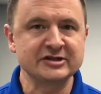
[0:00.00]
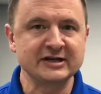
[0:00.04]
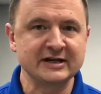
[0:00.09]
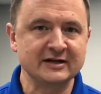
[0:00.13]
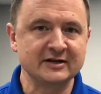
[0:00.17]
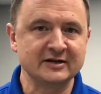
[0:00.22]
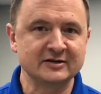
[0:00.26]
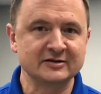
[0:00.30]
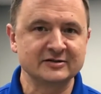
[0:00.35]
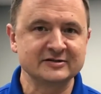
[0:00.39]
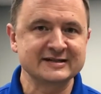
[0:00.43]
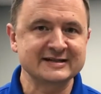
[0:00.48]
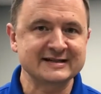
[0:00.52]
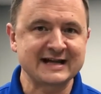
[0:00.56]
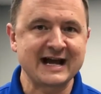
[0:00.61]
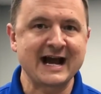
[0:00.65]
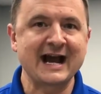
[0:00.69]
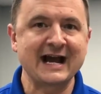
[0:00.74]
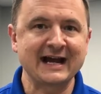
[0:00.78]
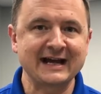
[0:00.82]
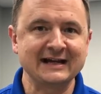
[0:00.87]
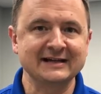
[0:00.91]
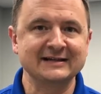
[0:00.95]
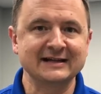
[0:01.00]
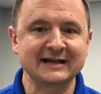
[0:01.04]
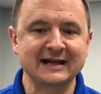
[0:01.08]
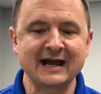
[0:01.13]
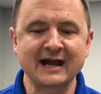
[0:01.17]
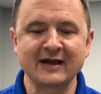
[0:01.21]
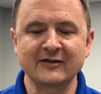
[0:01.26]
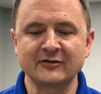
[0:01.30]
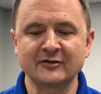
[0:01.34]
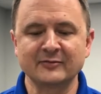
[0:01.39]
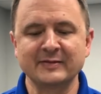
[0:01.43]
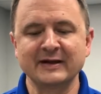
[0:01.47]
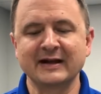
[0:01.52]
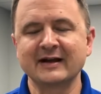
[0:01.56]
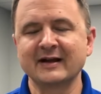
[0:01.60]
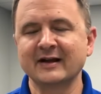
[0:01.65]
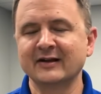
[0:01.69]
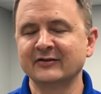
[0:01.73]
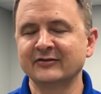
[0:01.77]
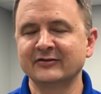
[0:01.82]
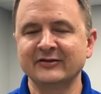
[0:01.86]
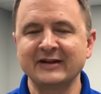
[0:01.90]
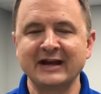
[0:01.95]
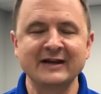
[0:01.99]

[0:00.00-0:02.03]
years tie in together because,